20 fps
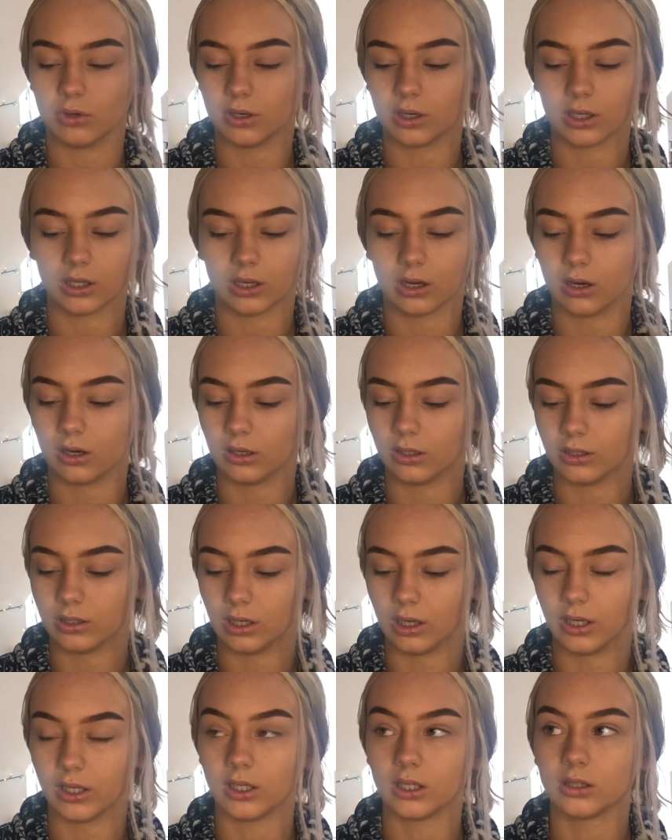I got it
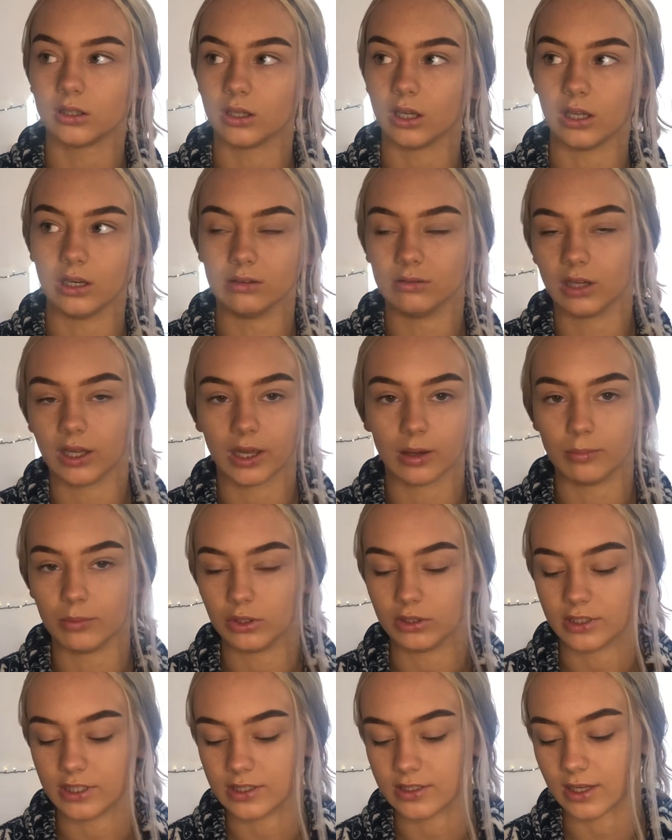like in like a
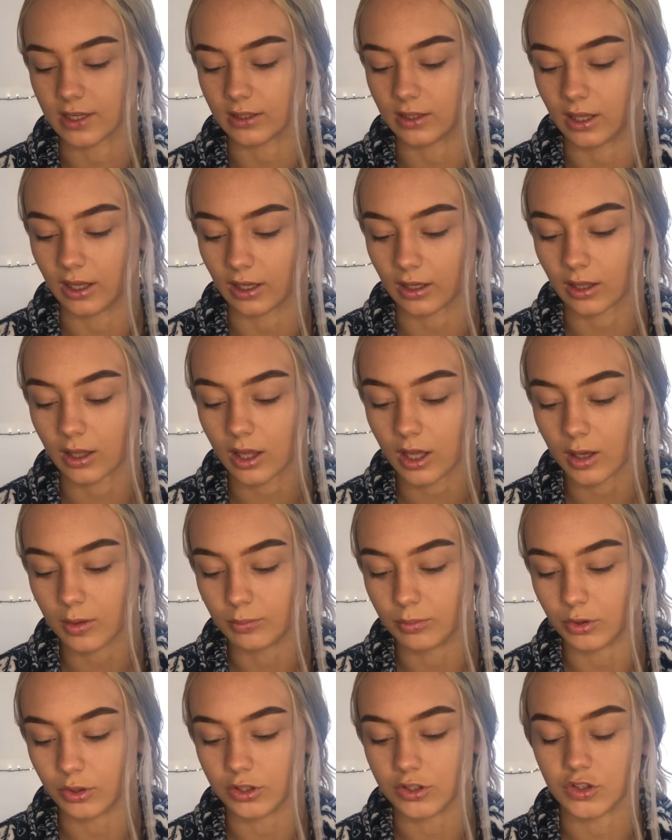multi-set thing,
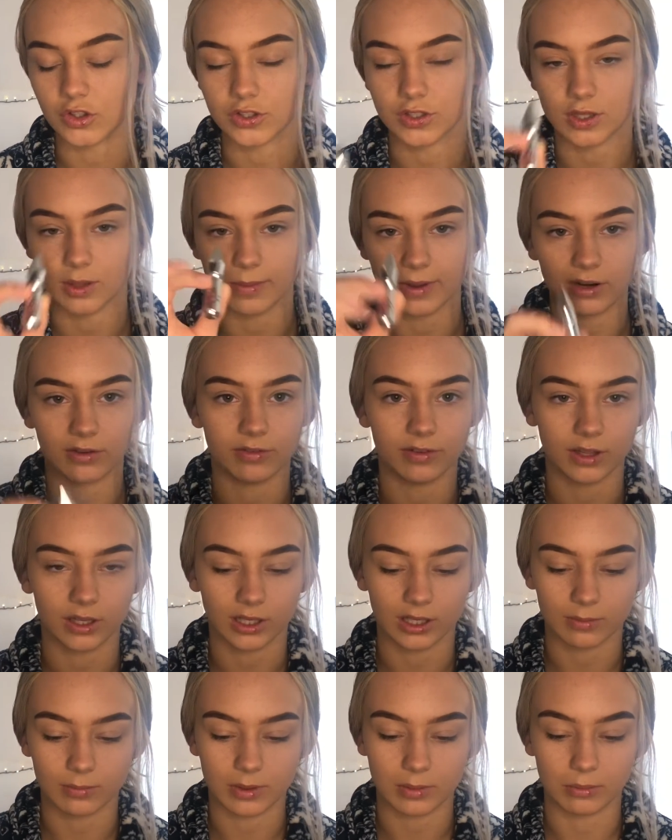but it's just the Benefit
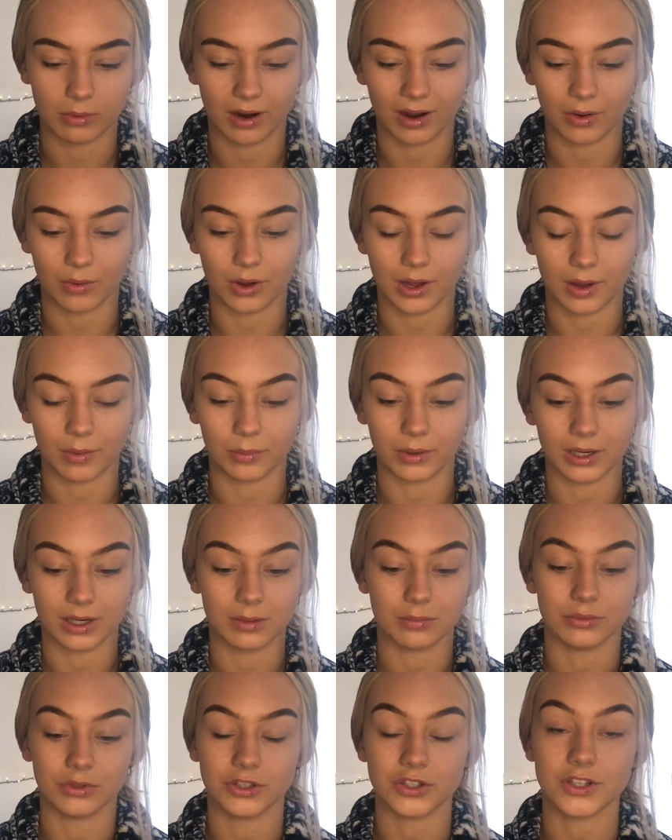Gimme Brow, and we're gonna
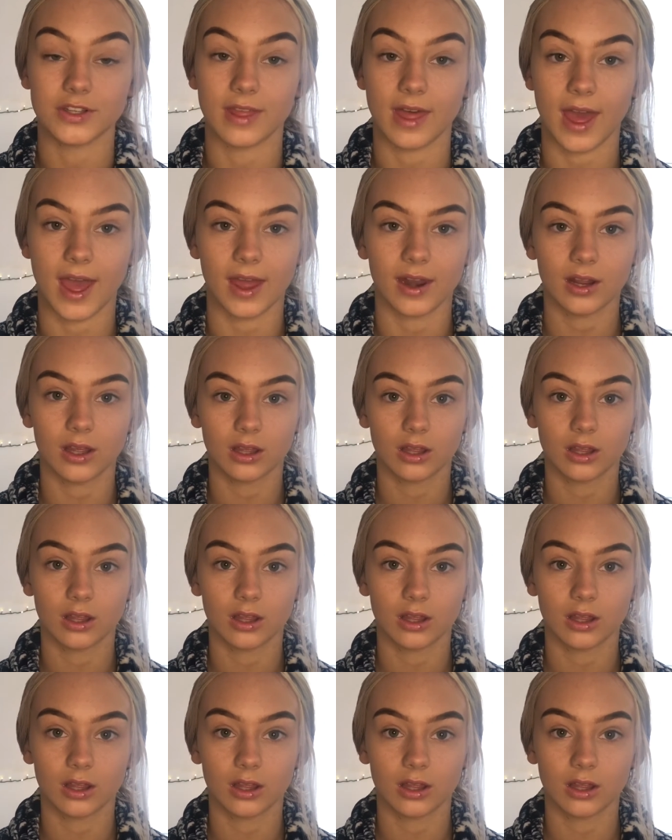brush that